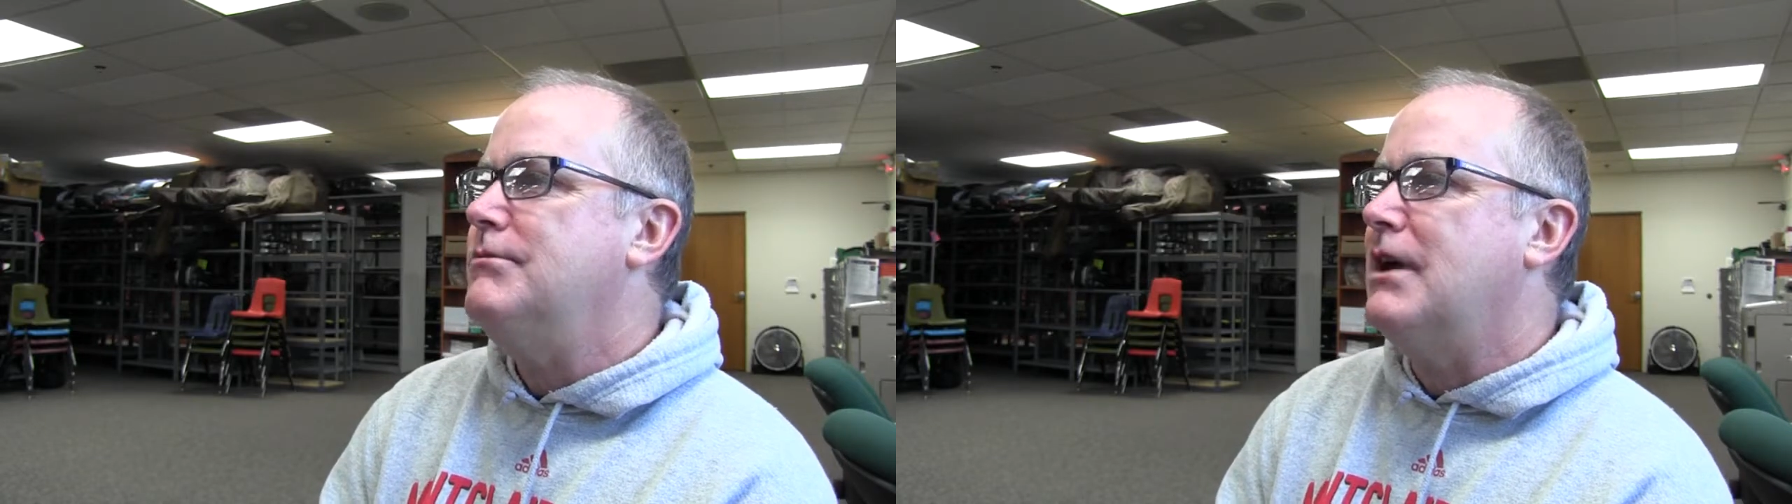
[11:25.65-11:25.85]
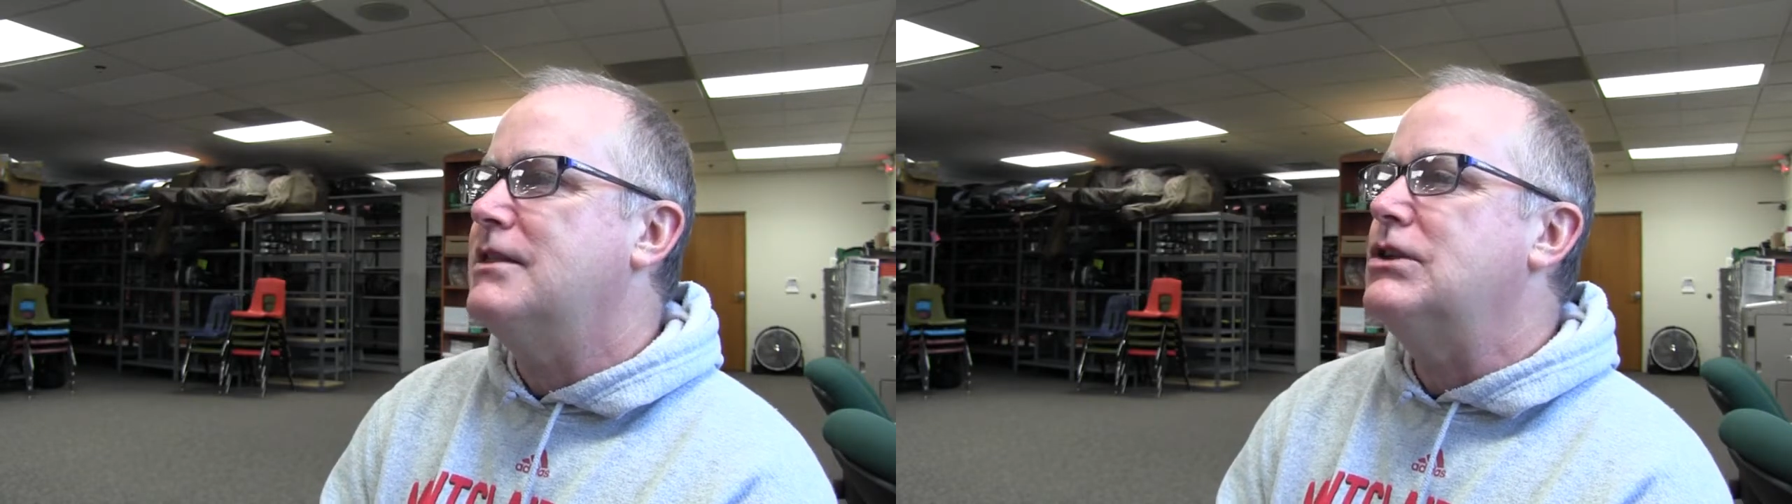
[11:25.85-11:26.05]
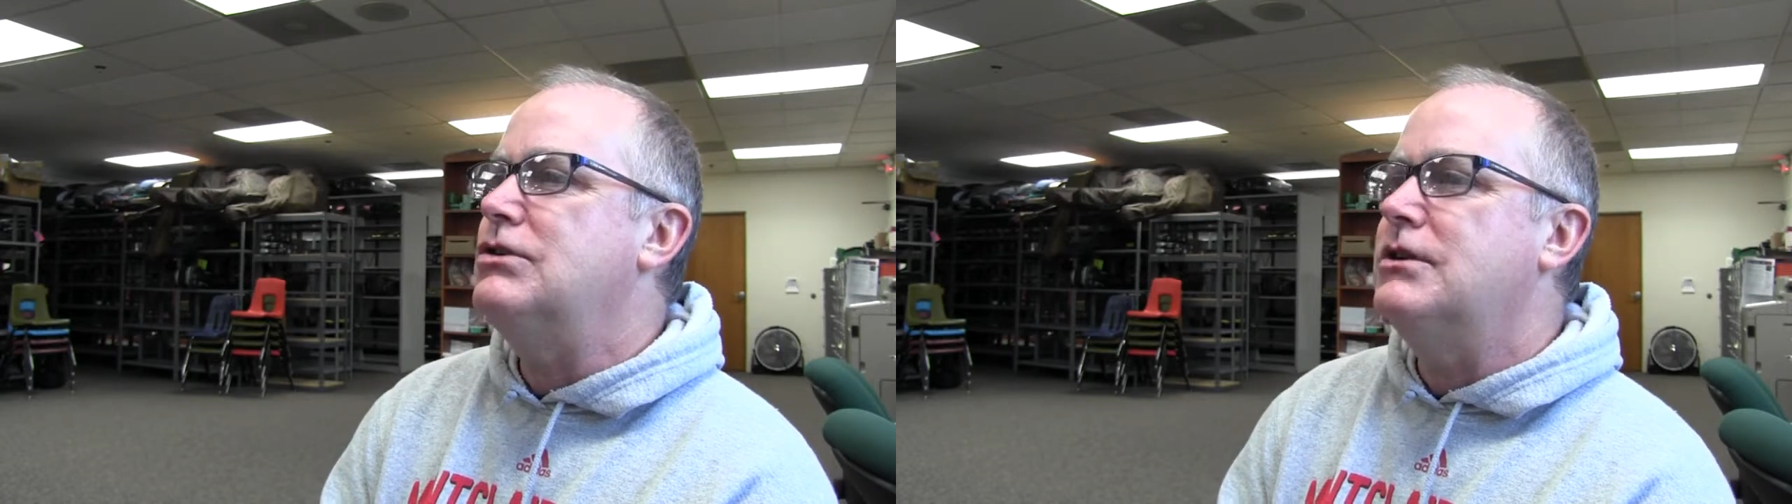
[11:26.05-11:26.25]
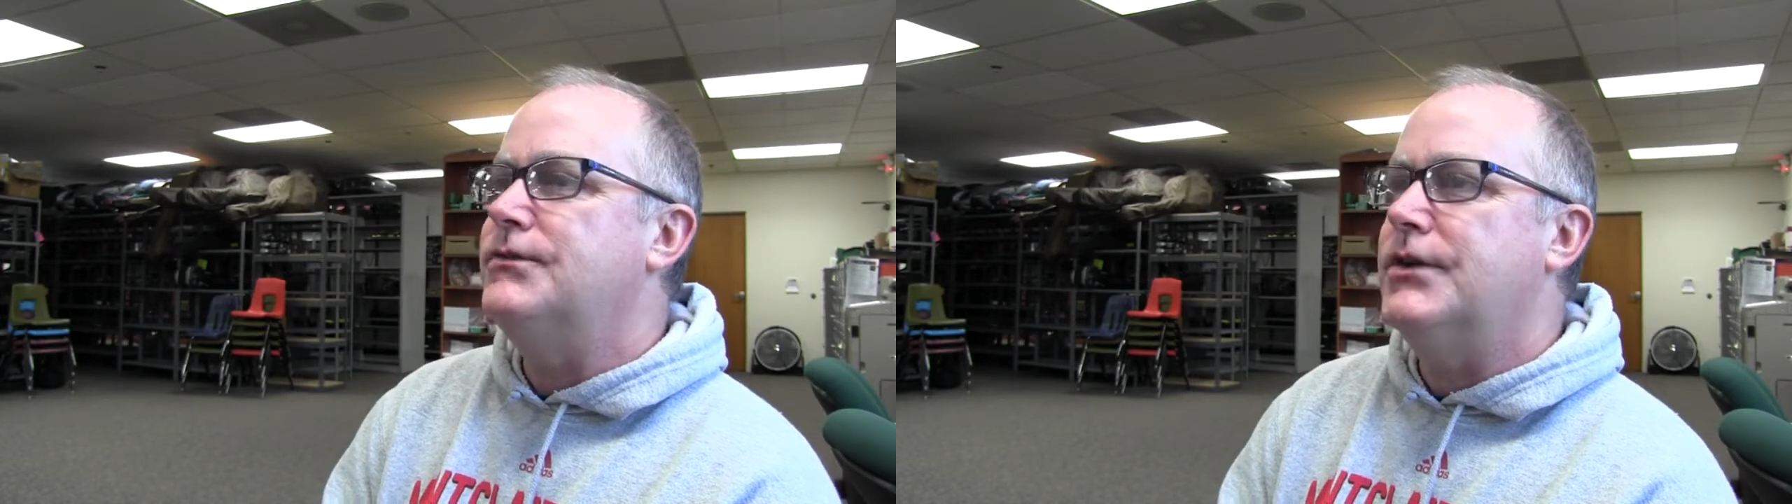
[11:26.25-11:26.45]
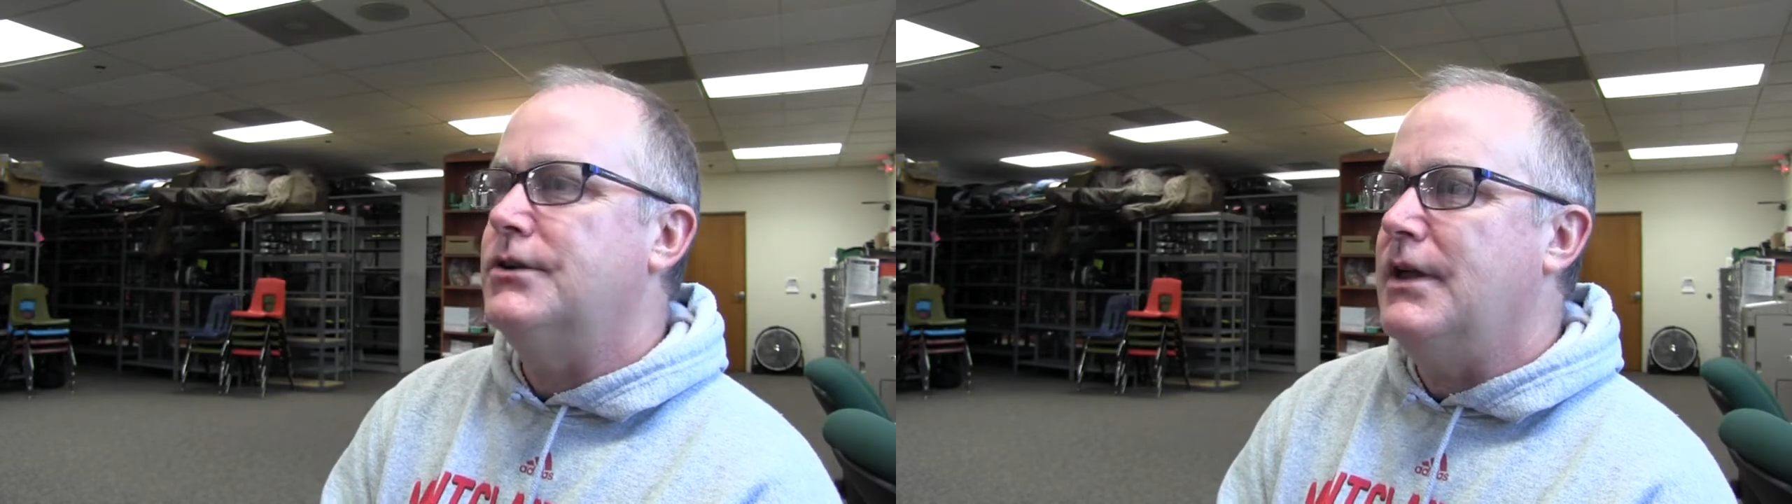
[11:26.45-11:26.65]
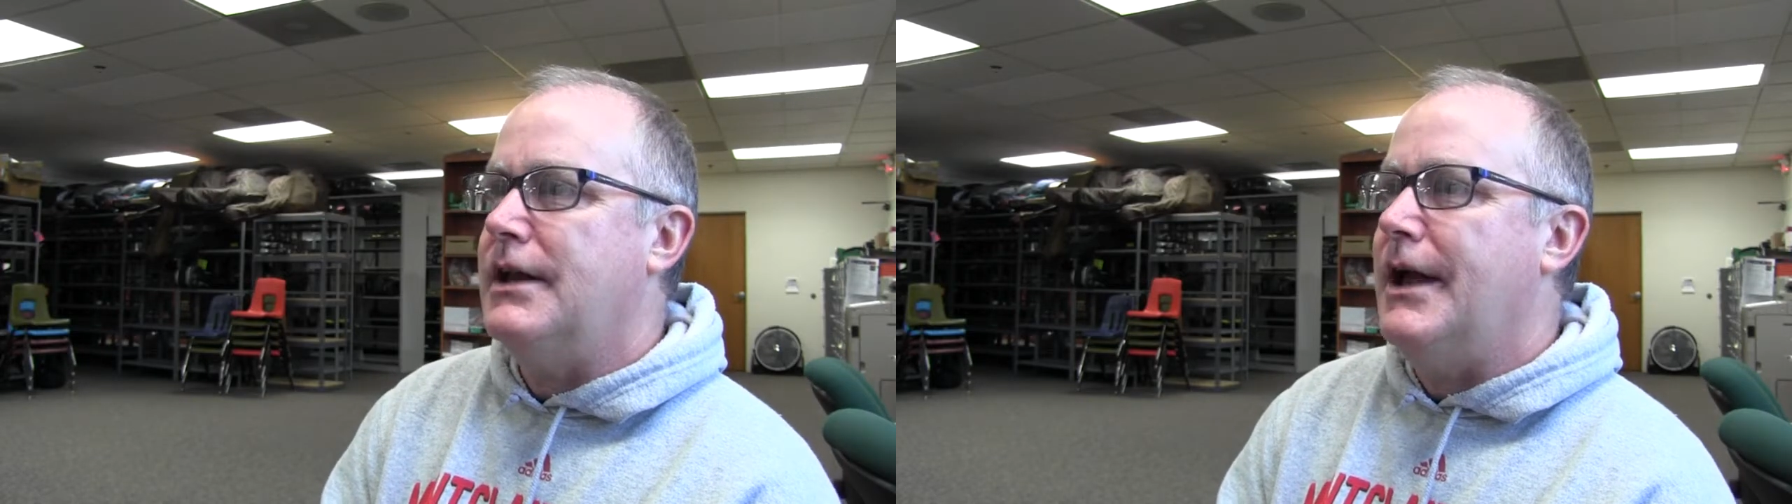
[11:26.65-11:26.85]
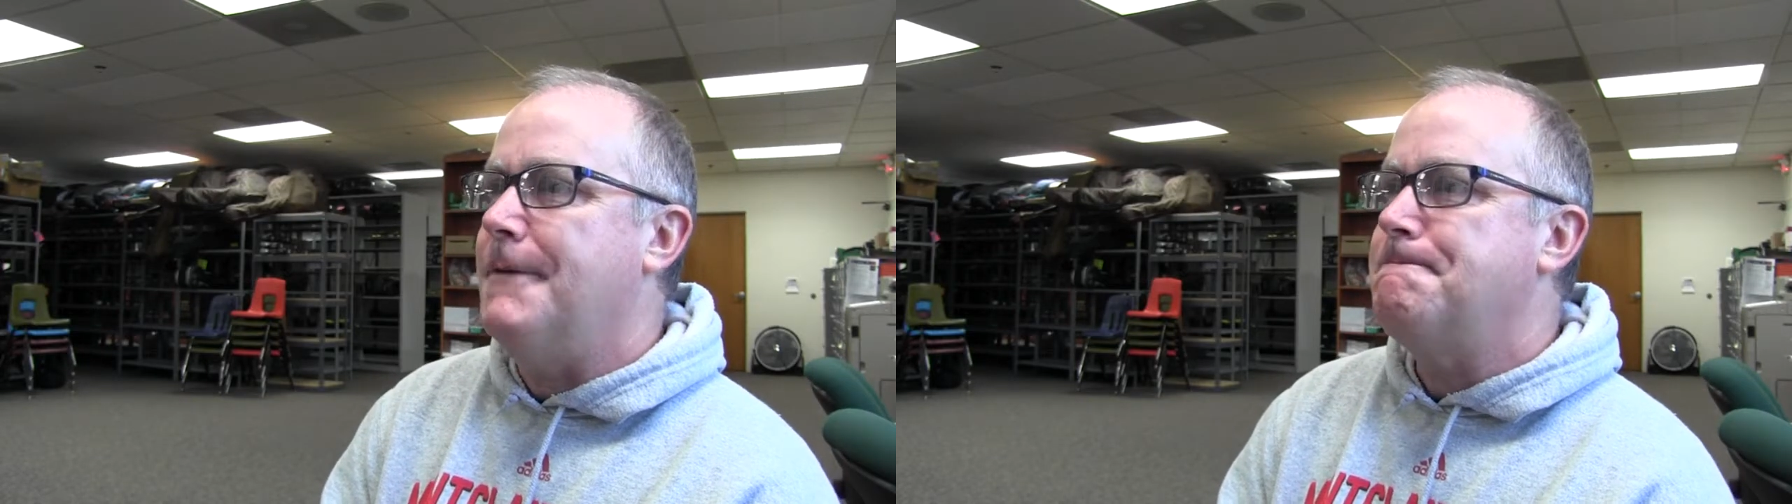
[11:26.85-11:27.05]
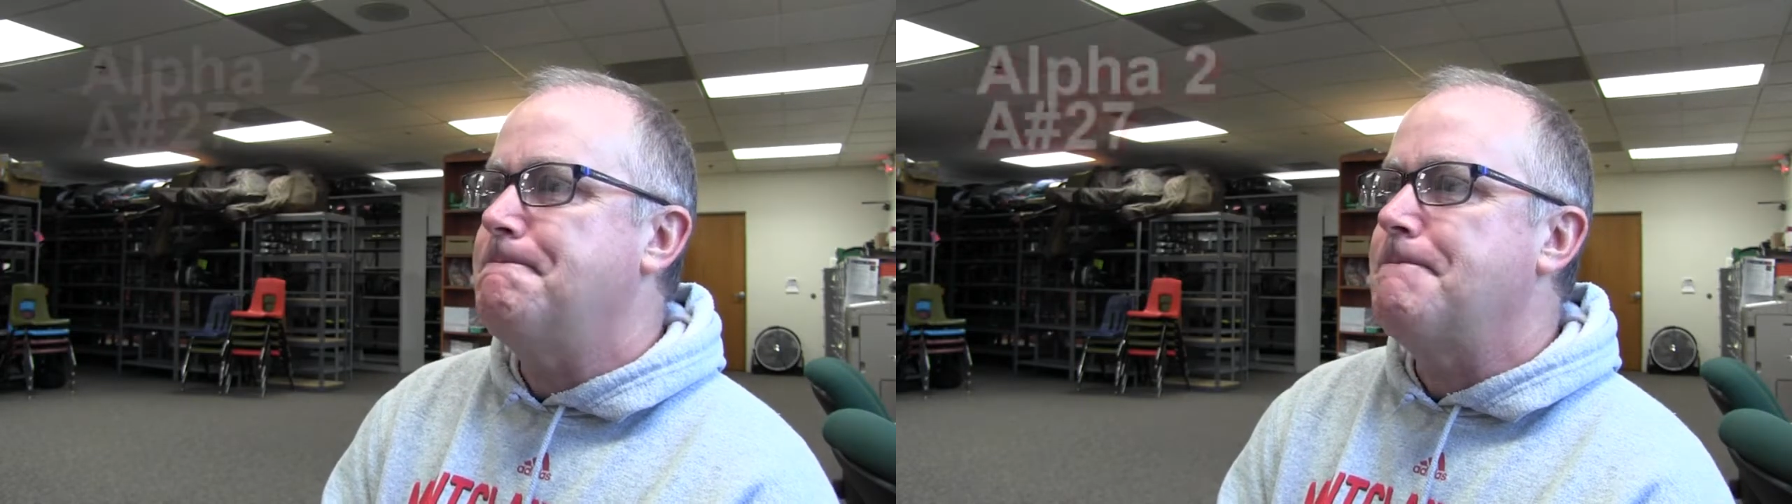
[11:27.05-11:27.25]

but I think you can figure that out.